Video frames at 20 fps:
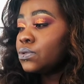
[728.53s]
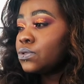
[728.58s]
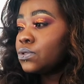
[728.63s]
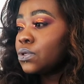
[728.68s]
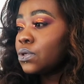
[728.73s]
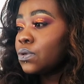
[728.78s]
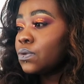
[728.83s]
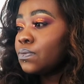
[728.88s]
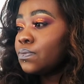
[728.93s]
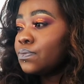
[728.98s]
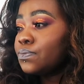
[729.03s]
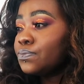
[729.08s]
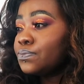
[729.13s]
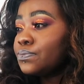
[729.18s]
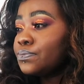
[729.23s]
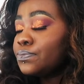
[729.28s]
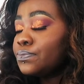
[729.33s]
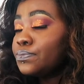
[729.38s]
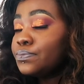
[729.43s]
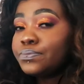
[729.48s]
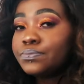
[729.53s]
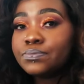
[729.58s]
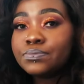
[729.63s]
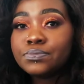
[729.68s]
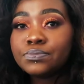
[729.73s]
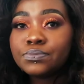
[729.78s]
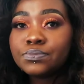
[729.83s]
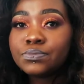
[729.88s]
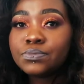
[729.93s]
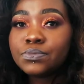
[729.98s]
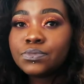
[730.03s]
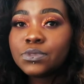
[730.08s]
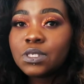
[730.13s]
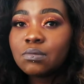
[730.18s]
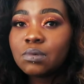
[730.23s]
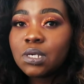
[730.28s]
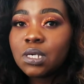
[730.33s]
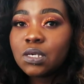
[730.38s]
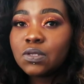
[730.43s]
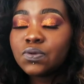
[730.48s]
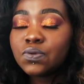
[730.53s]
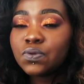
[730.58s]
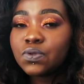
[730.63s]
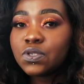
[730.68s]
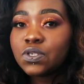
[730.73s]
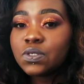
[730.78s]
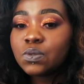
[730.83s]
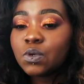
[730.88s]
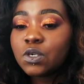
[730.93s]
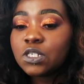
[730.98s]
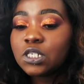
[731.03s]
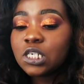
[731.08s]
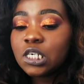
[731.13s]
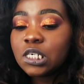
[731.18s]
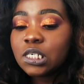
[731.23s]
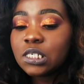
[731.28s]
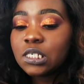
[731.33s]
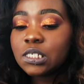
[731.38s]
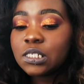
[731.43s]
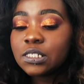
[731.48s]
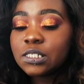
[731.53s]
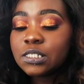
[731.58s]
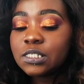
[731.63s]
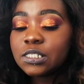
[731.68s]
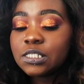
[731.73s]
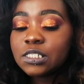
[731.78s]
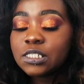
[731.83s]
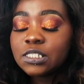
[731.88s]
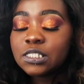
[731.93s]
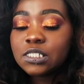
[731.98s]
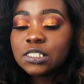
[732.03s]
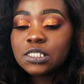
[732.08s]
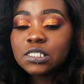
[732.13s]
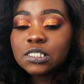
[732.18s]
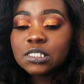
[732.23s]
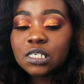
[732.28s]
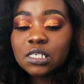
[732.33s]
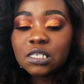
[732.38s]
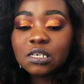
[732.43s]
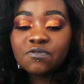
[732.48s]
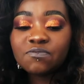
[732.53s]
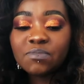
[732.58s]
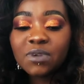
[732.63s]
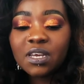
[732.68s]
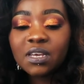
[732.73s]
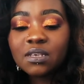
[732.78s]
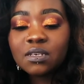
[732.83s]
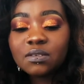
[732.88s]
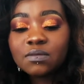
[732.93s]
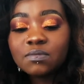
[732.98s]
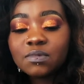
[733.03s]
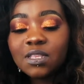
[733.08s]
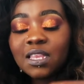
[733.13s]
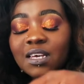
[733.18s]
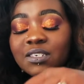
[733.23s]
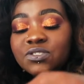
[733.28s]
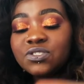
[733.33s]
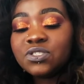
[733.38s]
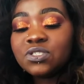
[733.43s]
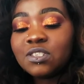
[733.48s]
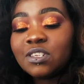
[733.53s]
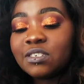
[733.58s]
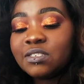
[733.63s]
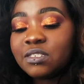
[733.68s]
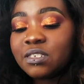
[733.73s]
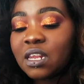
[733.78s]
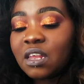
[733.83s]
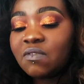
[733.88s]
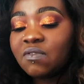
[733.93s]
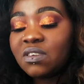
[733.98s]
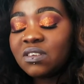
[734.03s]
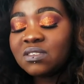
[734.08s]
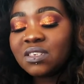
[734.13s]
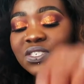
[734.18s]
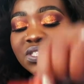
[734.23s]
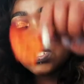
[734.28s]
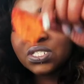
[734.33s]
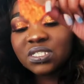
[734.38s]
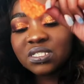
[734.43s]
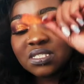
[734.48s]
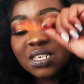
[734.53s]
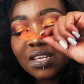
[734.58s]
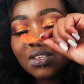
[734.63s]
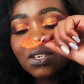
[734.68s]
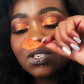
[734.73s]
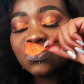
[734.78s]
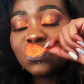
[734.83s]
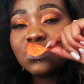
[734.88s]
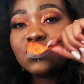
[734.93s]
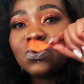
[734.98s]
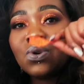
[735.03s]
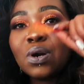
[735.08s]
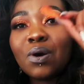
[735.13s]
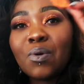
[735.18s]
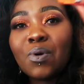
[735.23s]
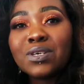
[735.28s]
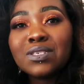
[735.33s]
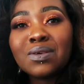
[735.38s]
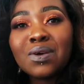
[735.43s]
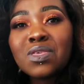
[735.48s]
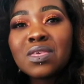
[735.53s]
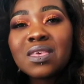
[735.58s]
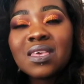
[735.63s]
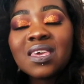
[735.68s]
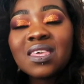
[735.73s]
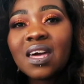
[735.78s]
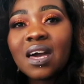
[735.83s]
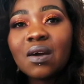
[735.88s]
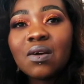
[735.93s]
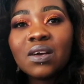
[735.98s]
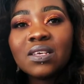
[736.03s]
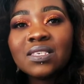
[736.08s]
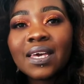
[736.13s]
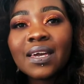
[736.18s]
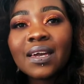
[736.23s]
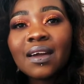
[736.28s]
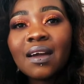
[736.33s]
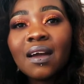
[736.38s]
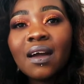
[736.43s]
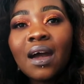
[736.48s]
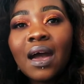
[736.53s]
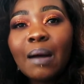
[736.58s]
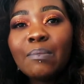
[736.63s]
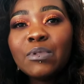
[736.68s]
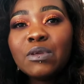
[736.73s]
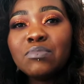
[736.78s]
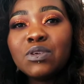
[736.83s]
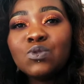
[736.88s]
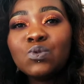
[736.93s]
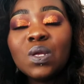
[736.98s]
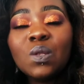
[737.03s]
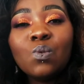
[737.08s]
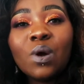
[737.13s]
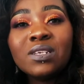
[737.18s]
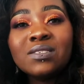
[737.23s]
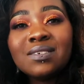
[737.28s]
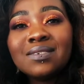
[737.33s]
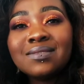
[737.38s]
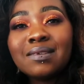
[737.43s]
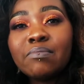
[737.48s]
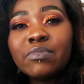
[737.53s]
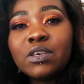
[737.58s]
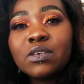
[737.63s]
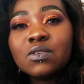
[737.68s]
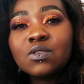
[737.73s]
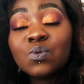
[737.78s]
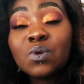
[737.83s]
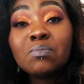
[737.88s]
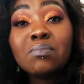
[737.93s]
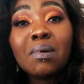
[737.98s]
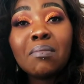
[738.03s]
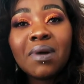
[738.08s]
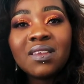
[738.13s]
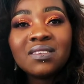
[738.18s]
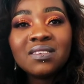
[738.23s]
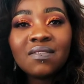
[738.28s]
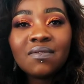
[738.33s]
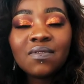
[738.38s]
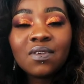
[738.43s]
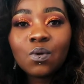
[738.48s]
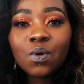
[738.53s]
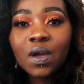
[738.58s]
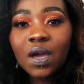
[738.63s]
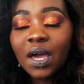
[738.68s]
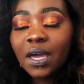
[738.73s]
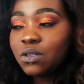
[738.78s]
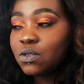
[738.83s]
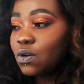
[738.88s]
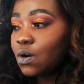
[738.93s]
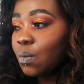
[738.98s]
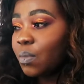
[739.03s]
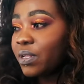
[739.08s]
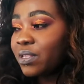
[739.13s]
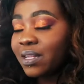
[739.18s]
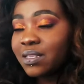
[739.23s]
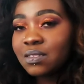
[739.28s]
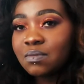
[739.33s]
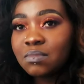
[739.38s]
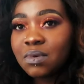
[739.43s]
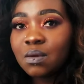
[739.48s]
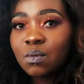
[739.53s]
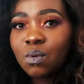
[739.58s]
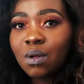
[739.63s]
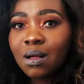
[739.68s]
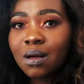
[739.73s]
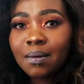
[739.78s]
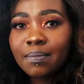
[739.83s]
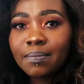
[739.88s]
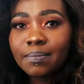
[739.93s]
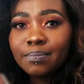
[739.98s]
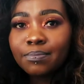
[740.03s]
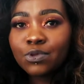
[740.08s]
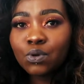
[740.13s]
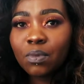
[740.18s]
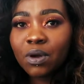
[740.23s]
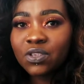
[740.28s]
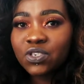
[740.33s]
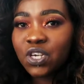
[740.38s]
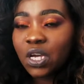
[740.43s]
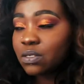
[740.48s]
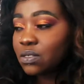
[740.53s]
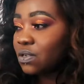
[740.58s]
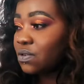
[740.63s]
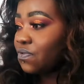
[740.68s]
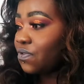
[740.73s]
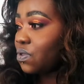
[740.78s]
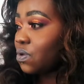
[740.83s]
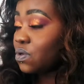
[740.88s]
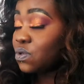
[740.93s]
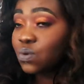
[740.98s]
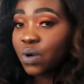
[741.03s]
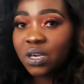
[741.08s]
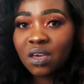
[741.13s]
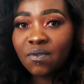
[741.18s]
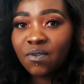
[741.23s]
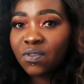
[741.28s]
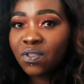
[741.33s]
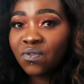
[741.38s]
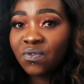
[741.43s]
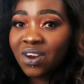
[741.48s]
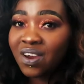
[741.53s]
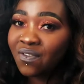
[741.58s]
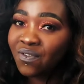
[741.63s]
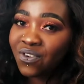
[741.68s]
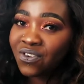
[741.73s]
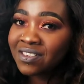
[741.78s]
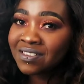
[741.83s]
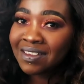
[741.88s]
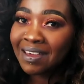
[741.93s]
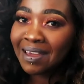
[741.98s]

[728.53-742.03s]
so let me get through this one here and have my lunch-less craving session. I just don't know. I want, uh, either it's like I'm in between wanting something sweet. My money's everywhere. I know, but that's me. Welcome to my channel. For those who are here for the very first